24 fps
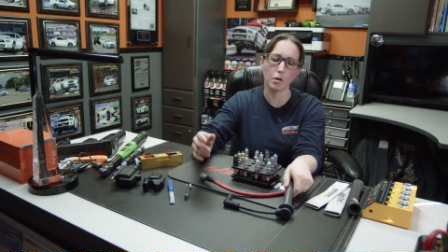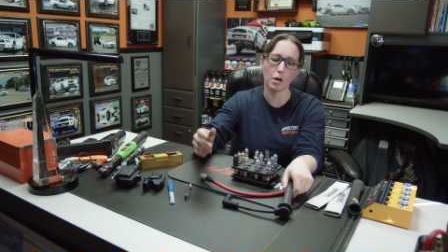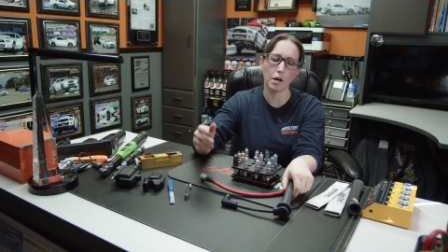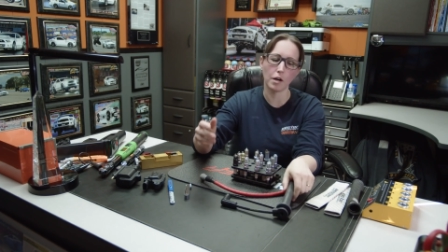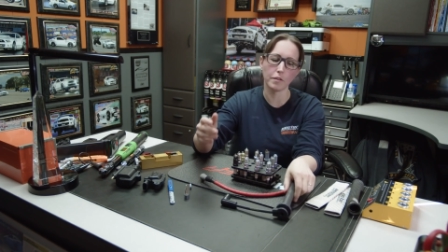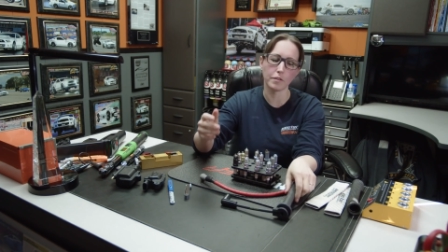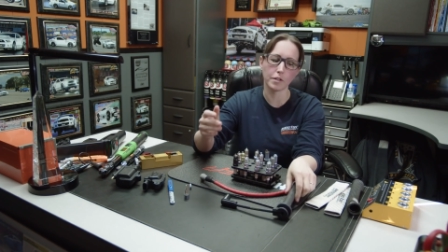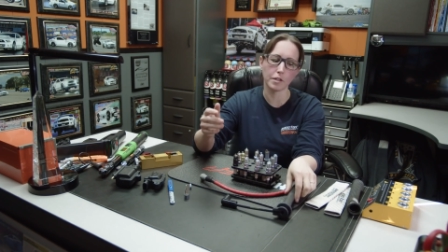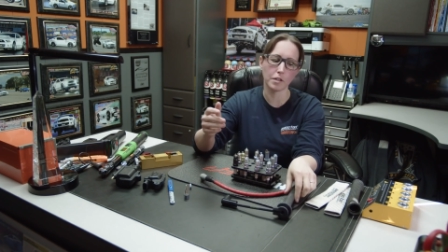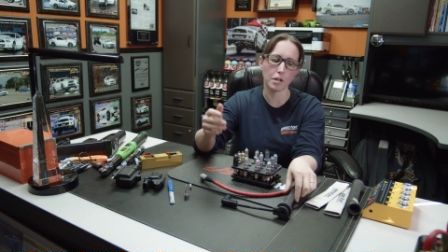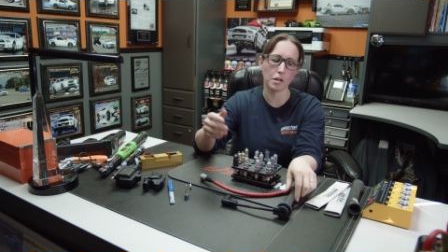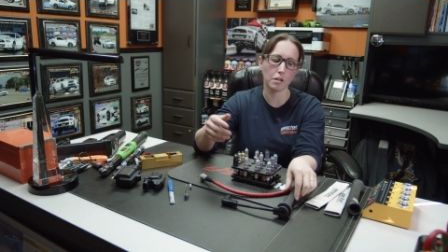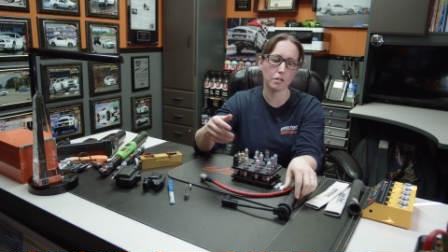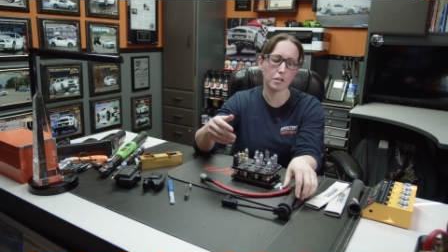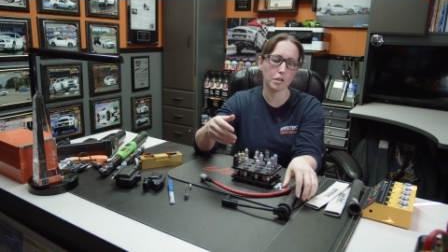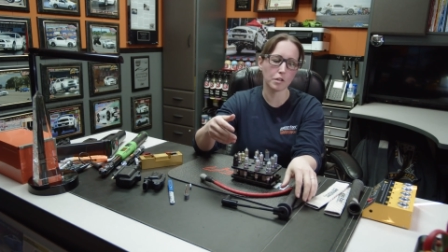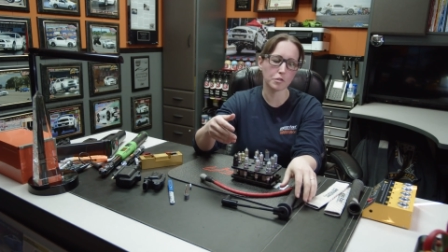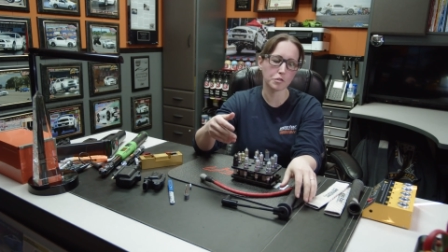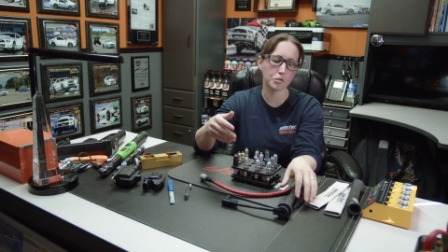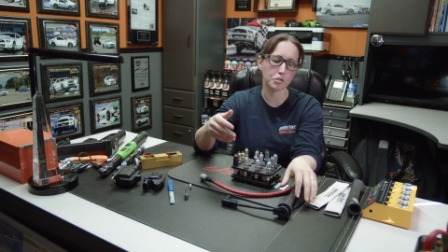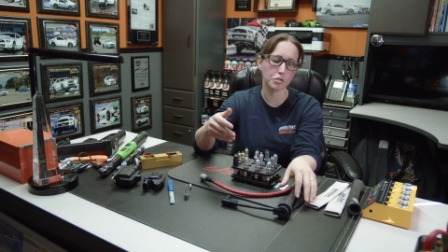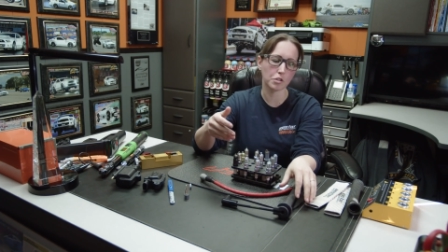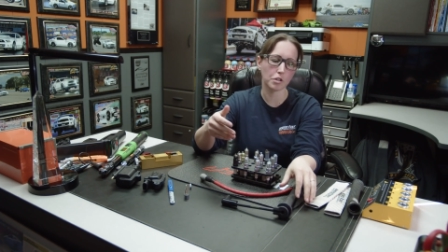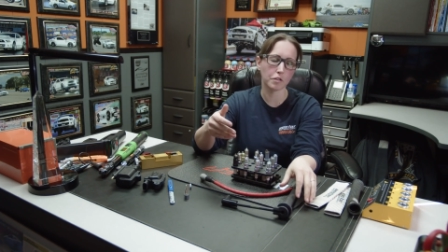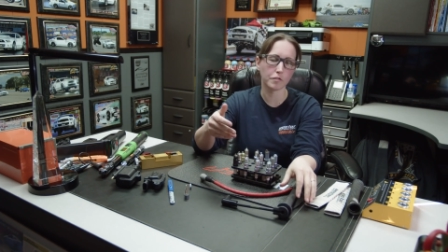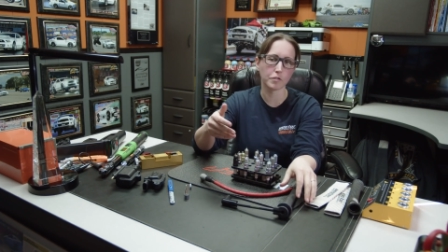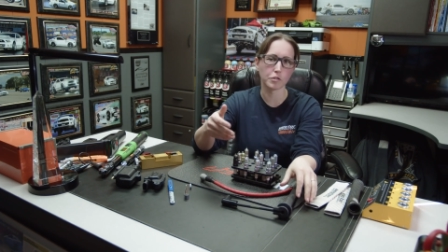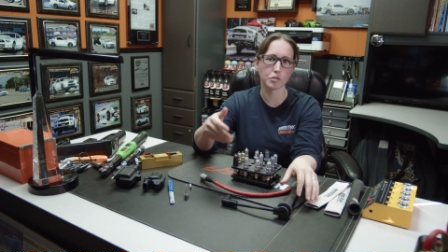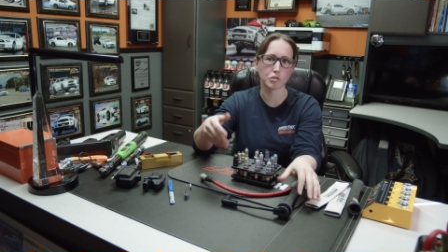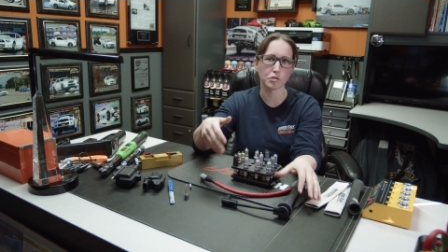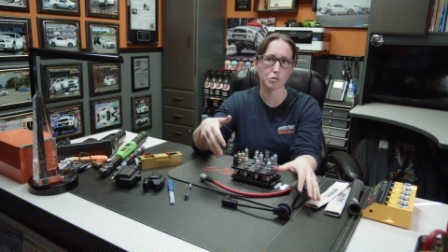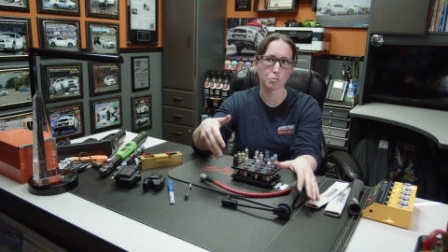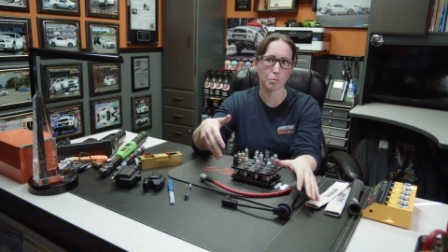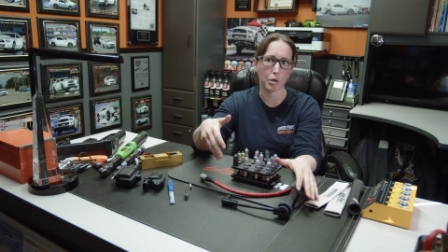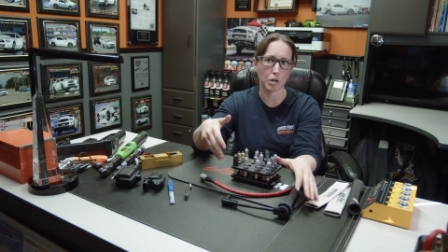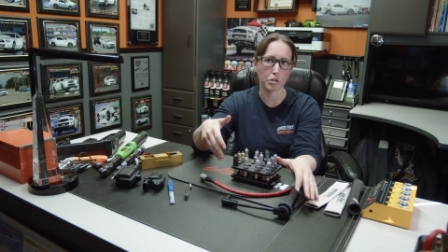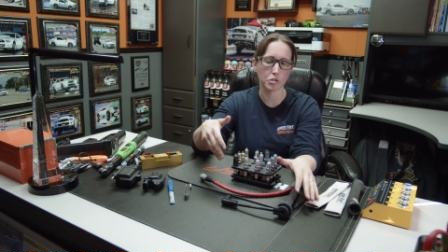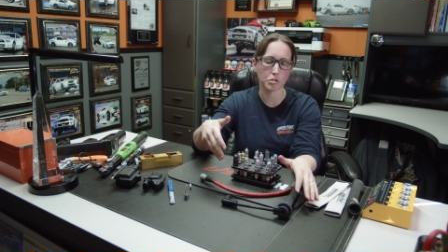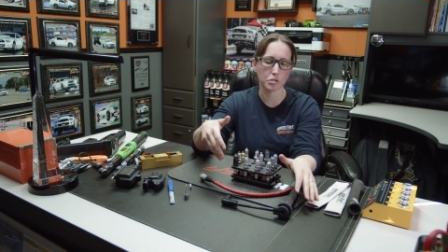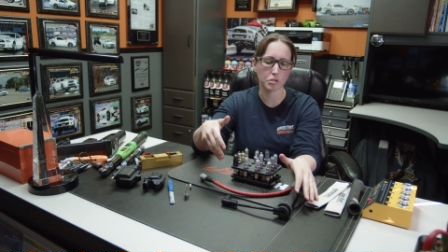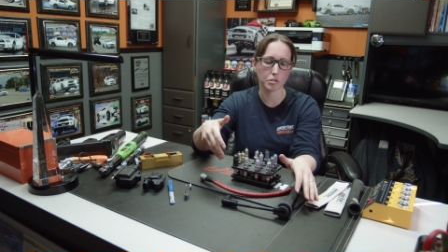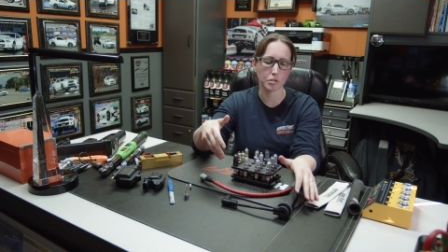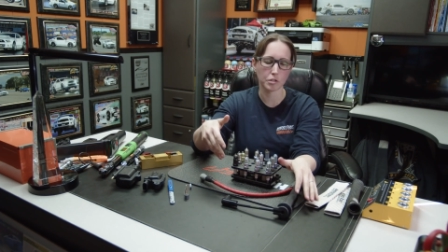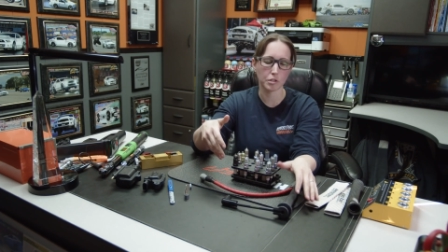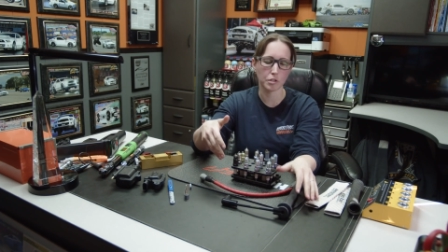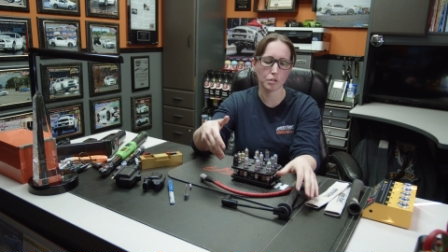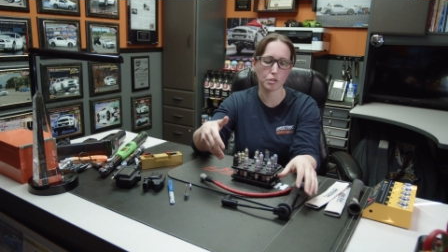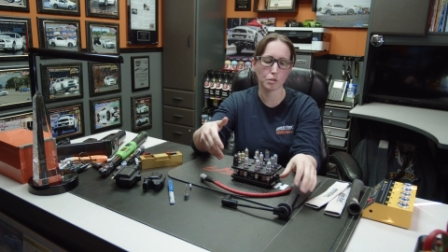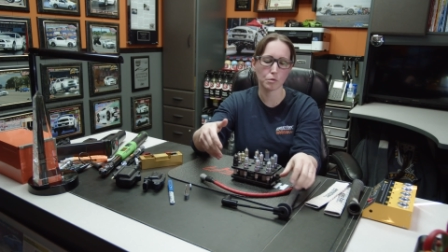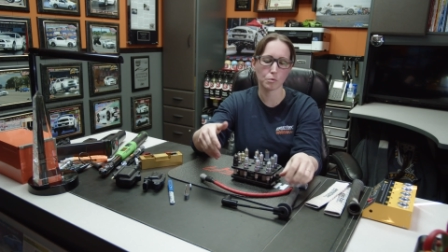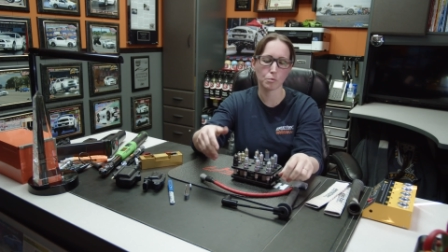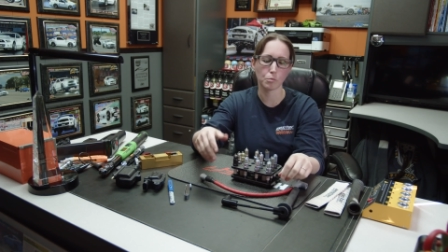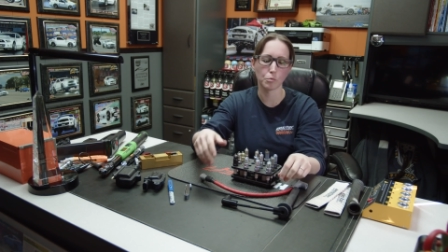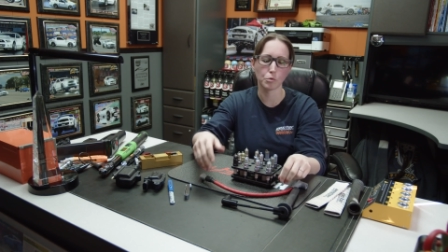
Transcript: On the LS stuff, especially